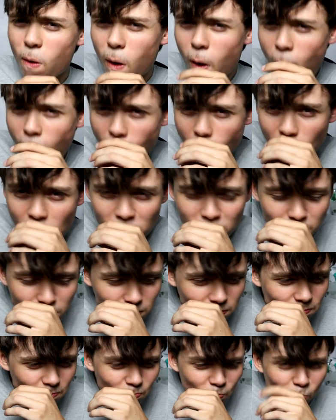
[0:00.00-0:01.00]
Oh,
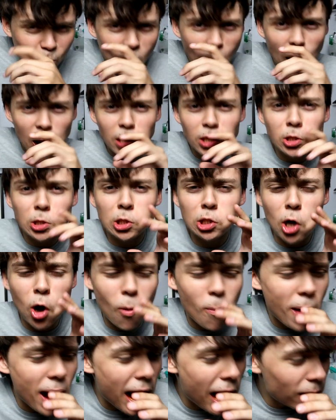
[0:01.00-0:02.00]
it's
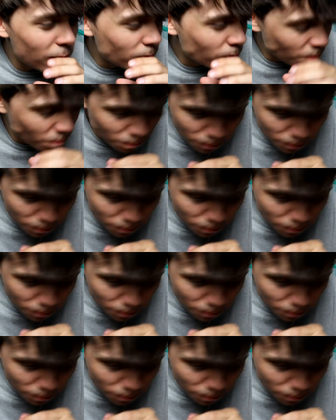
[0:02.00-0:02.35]
so bad.